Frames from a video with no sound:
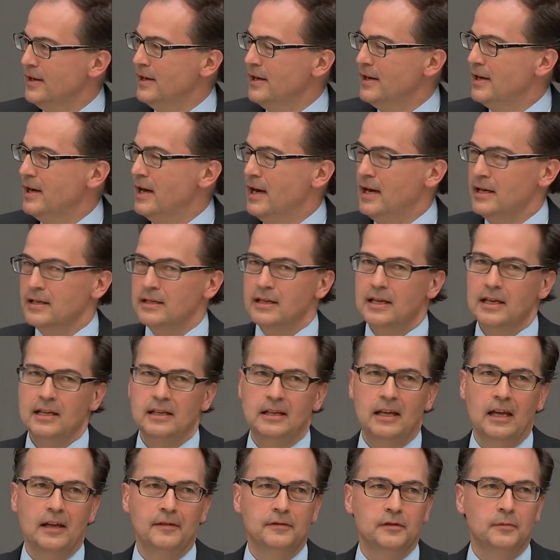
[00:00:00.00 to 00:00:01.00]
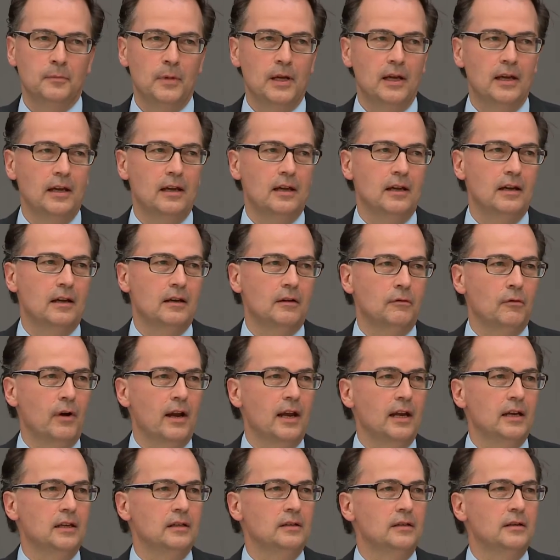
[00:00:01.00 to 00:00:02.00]
and it gives me
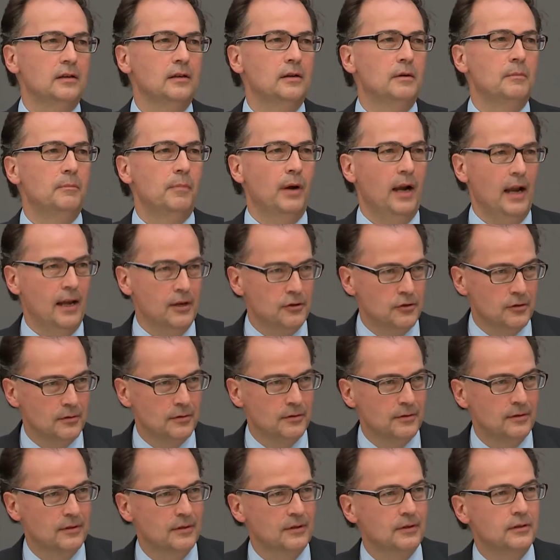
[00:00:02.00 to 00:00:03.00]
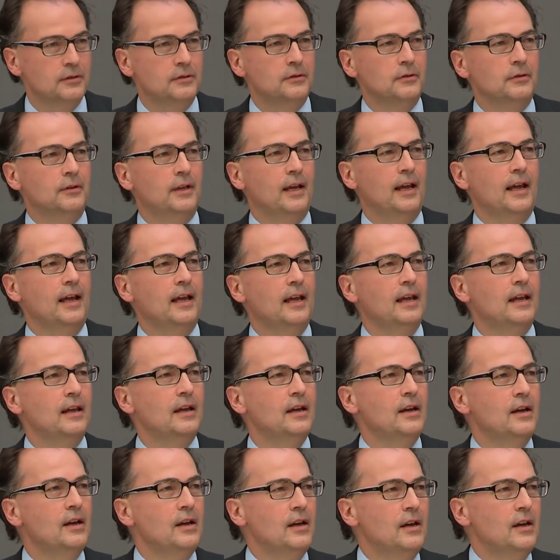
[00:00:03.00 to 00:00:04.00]
great pleasure today
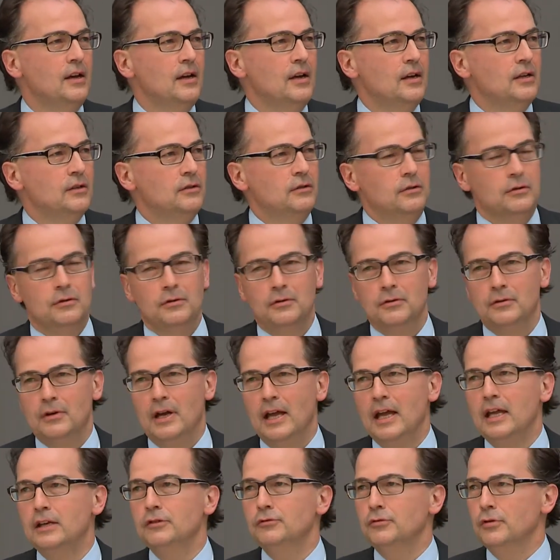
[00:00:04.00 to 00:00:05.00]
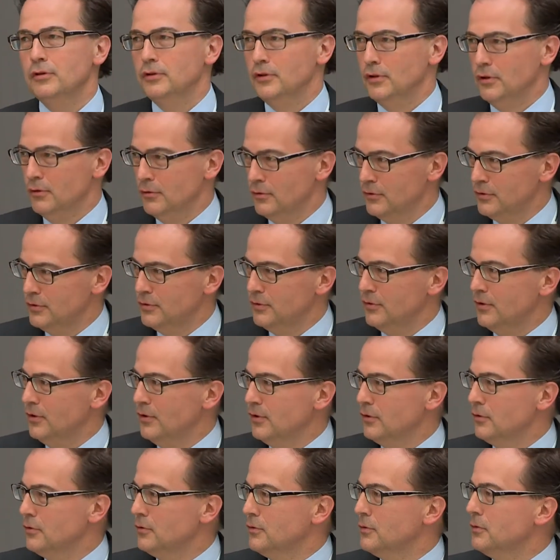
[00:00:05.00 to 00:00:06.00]
to introduce to
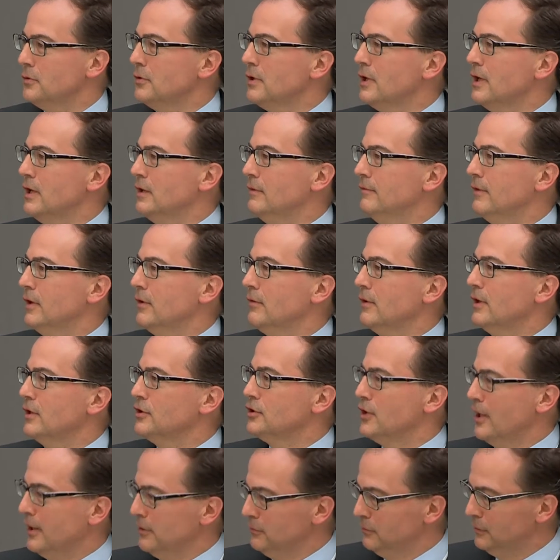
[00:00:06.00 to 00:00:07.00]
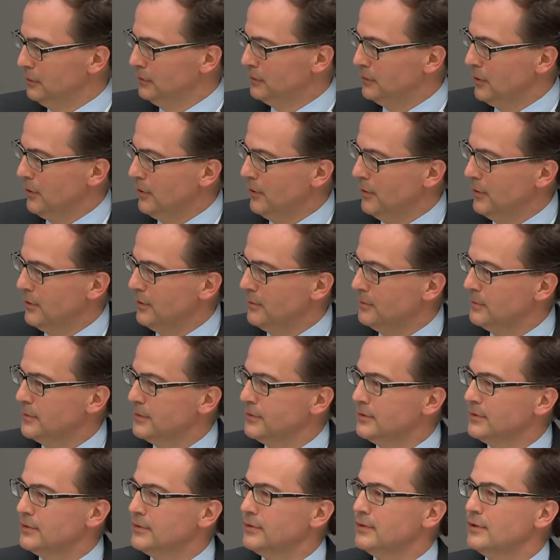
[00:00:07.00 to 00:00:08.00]
you in very general
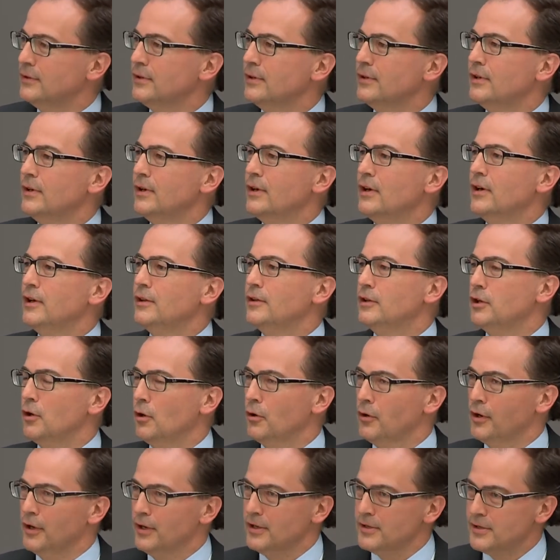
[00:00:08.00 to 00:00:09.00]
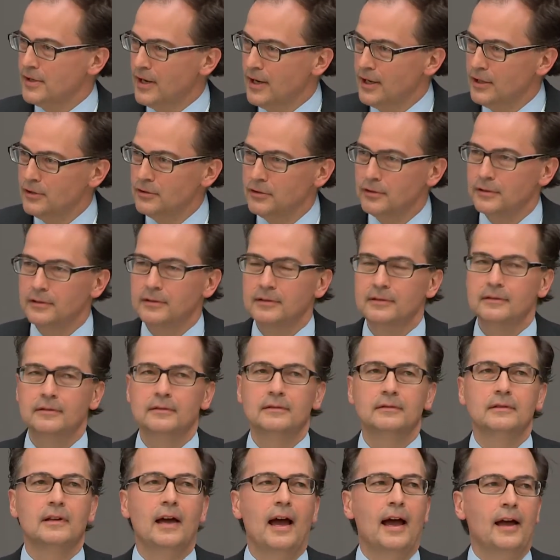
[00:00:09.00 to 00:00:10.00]
terms the
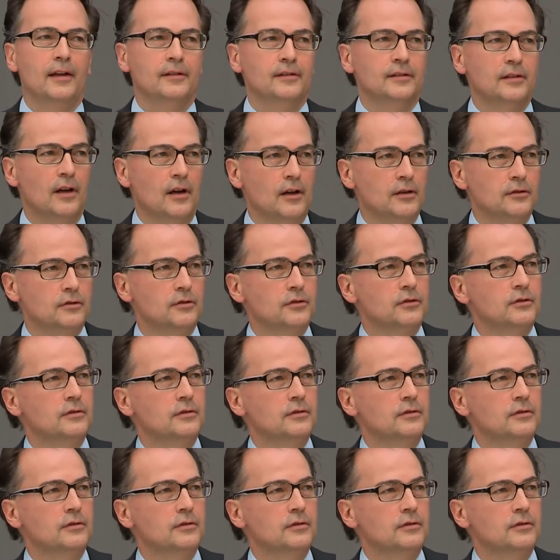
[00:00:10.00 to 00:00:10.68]
organization as such,